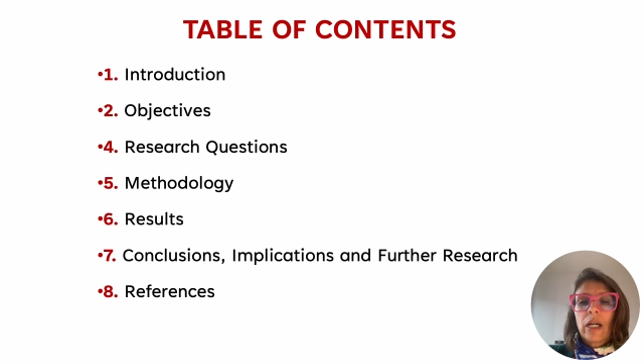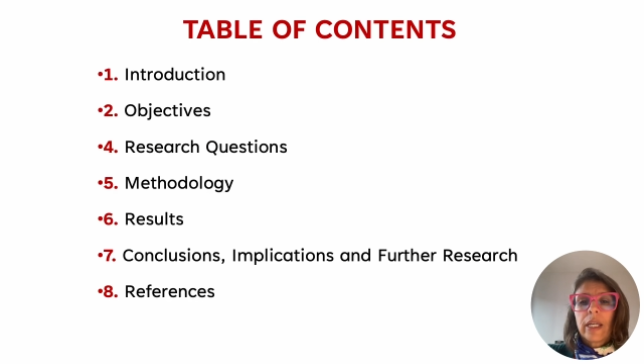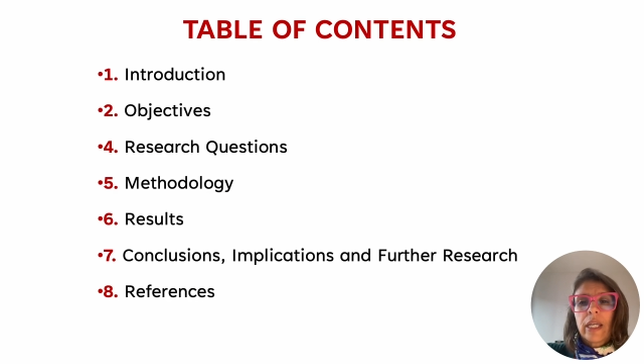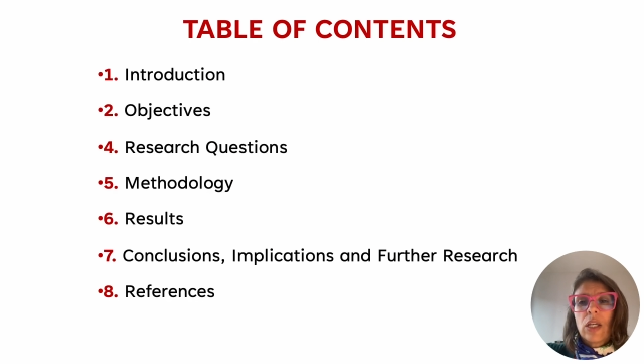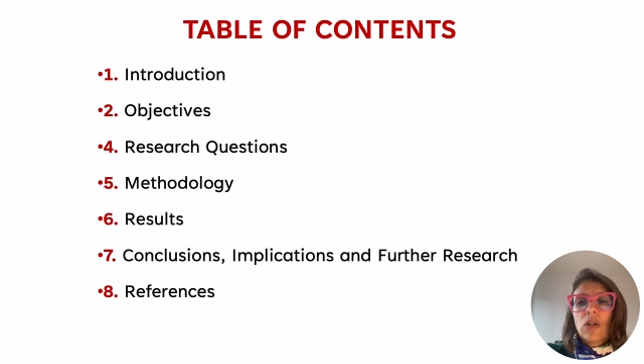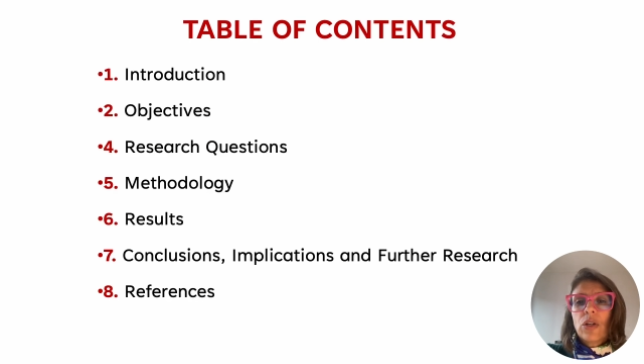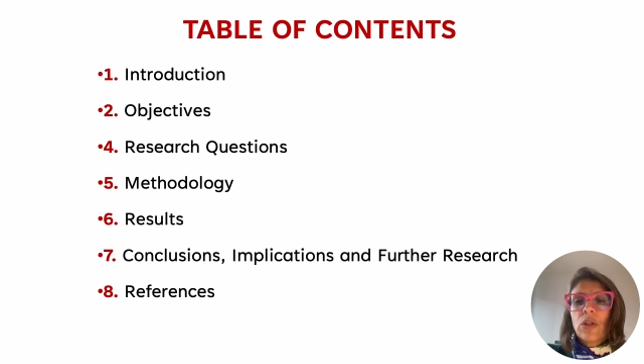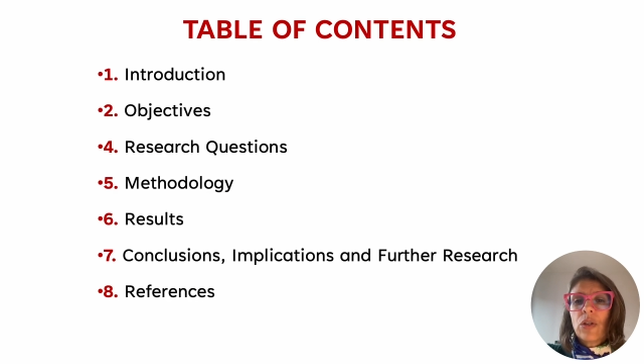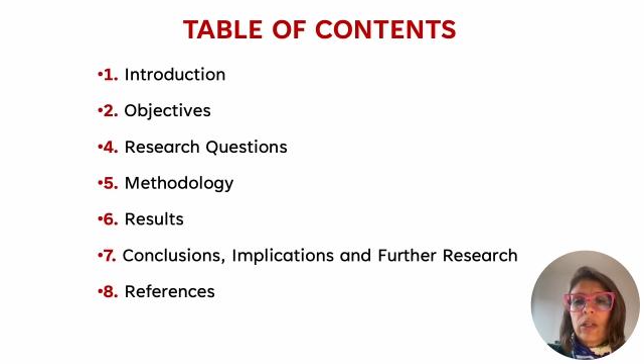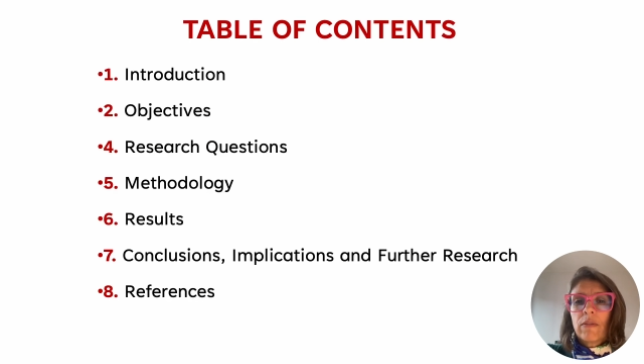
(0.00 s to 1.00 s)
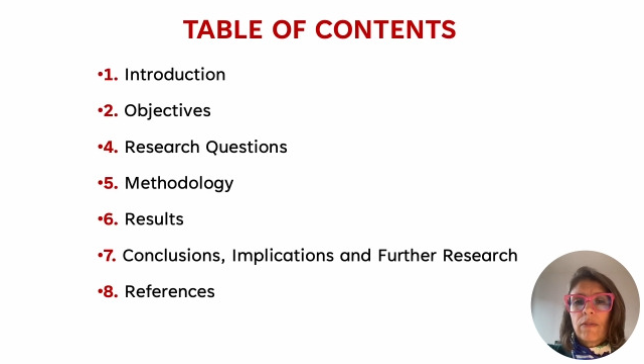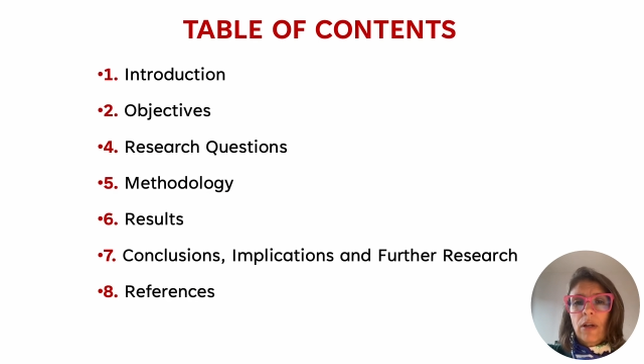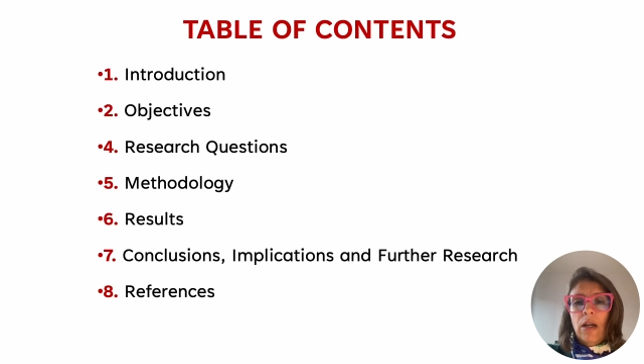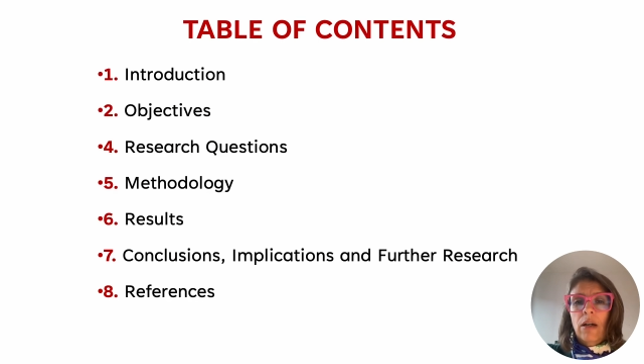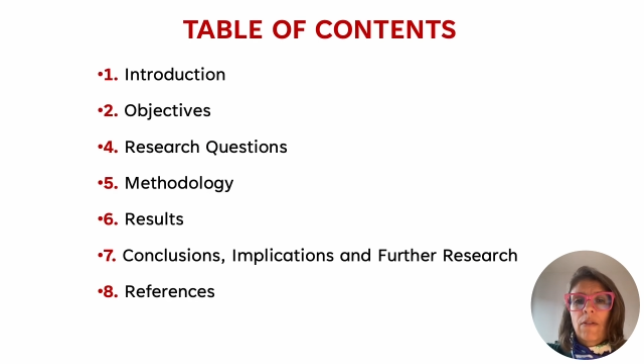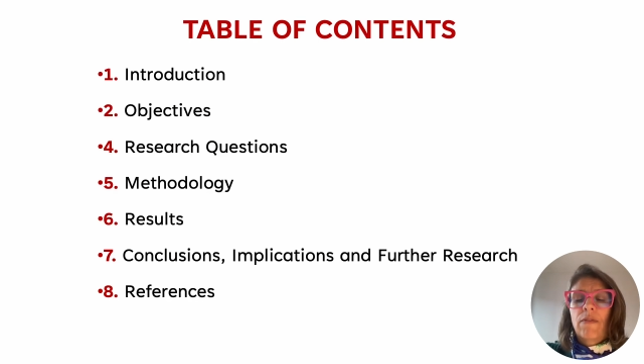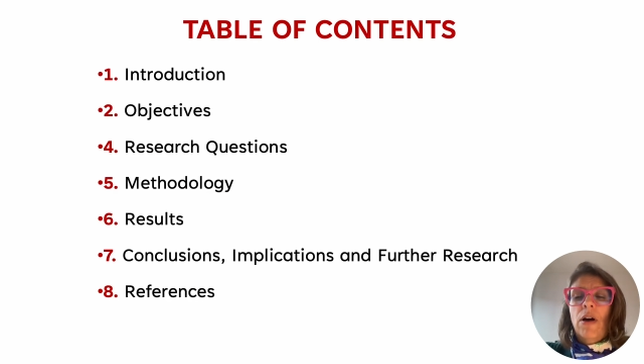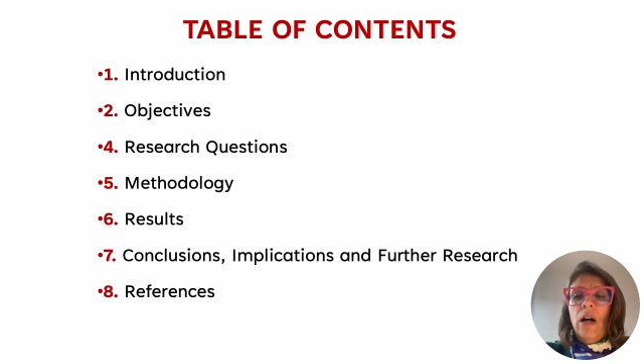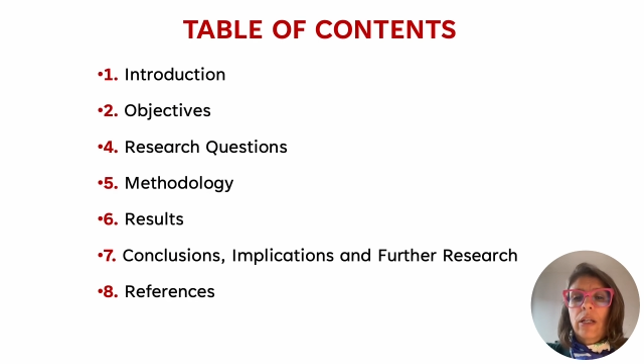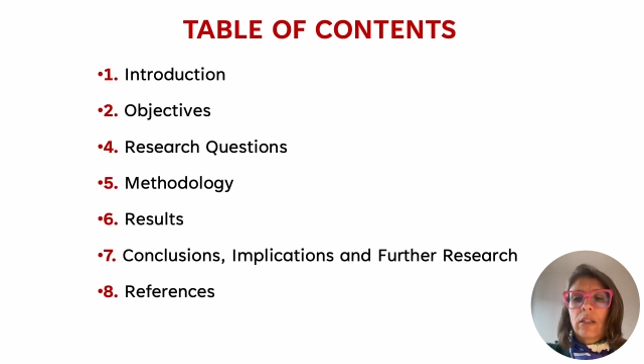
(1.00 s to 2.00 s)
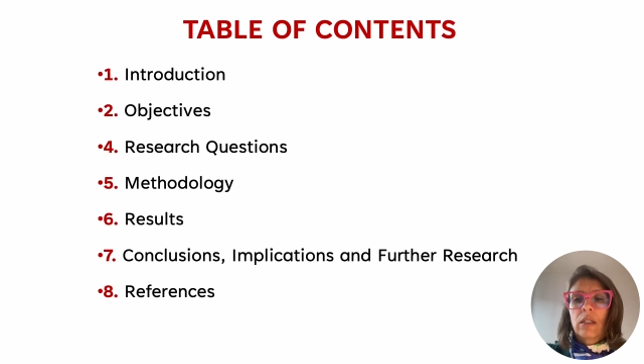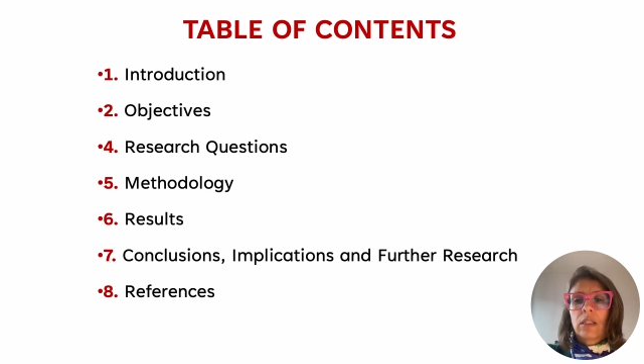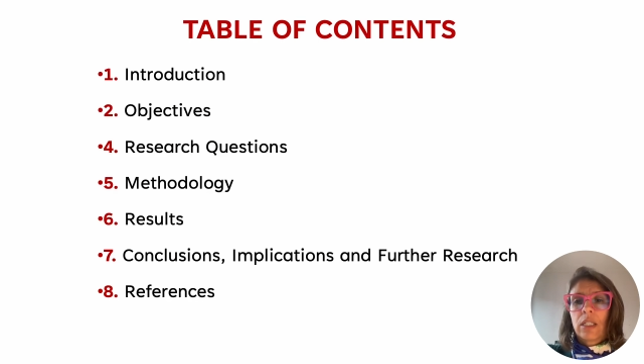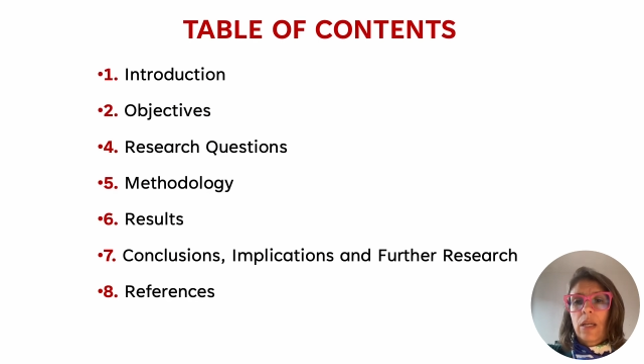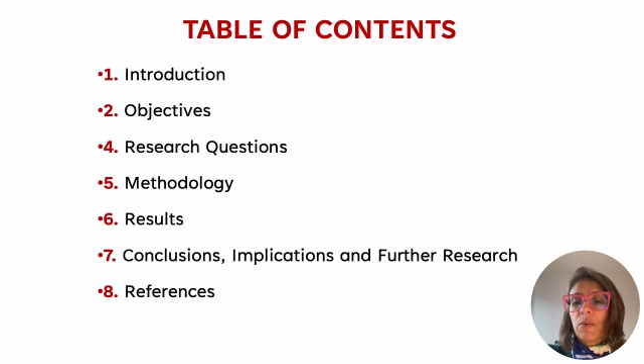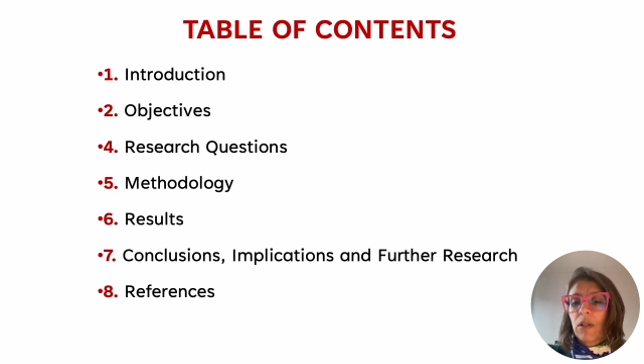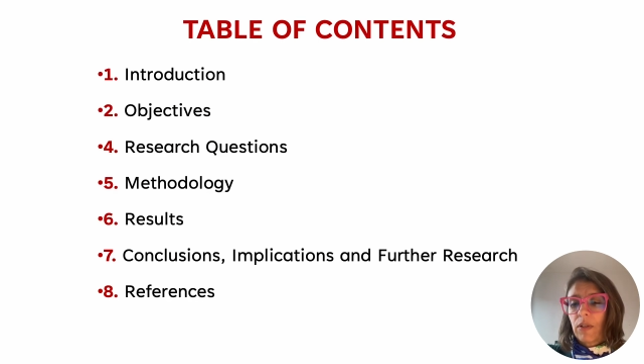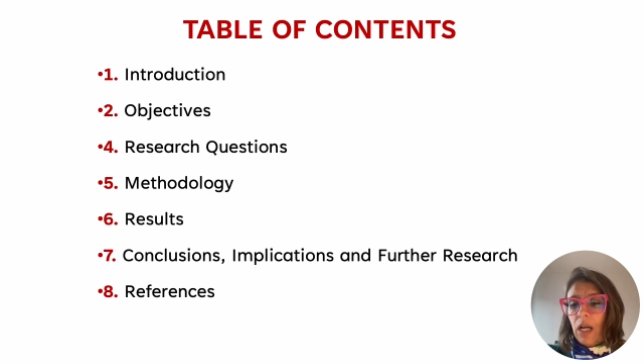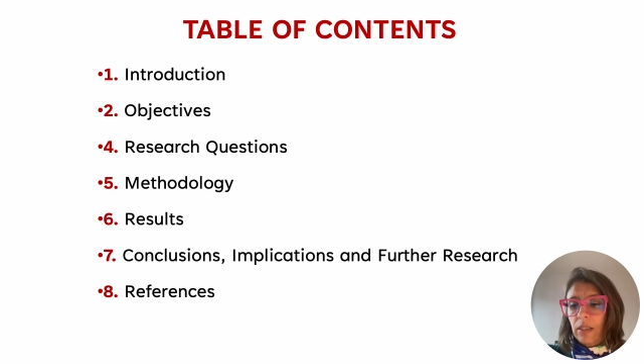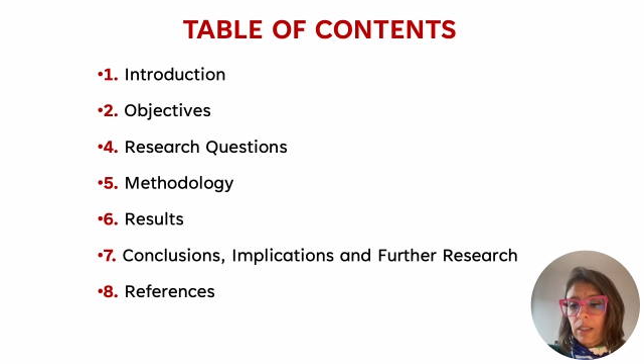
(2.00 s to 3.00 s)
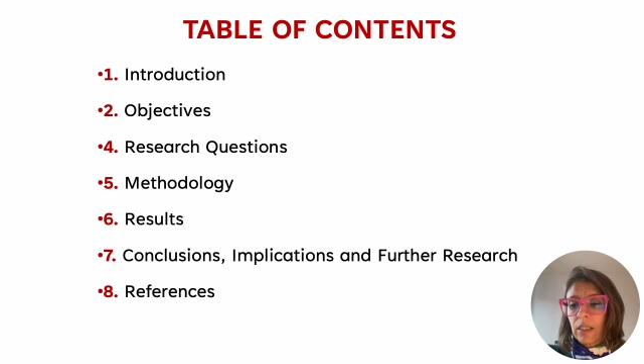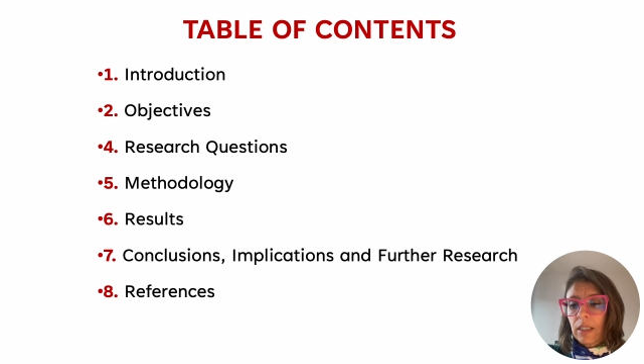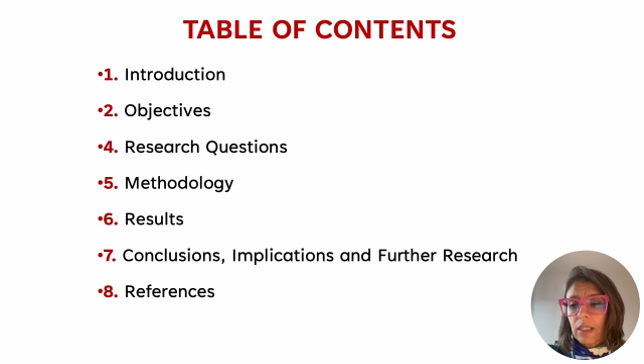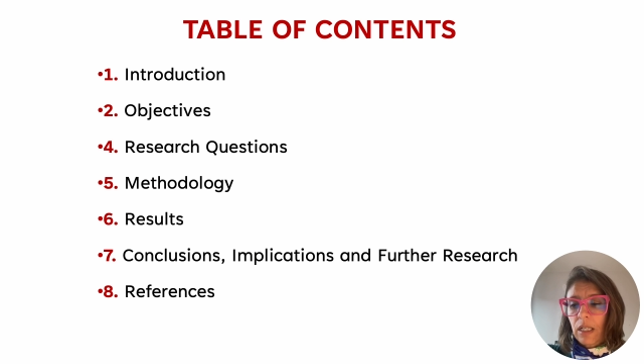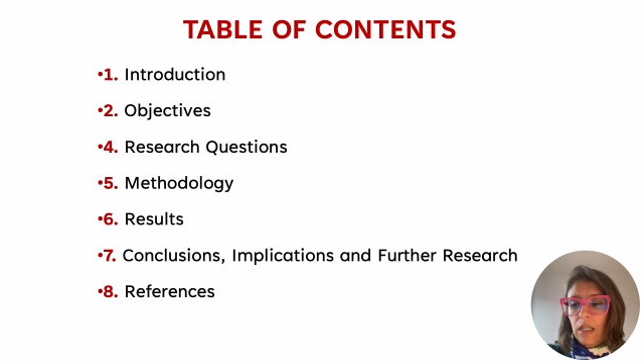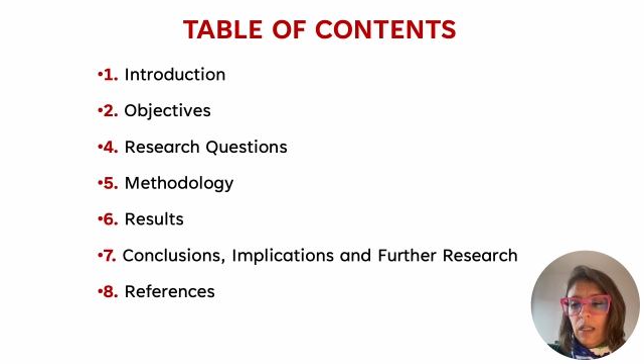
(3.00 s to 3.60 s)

Here you can find the table of contents.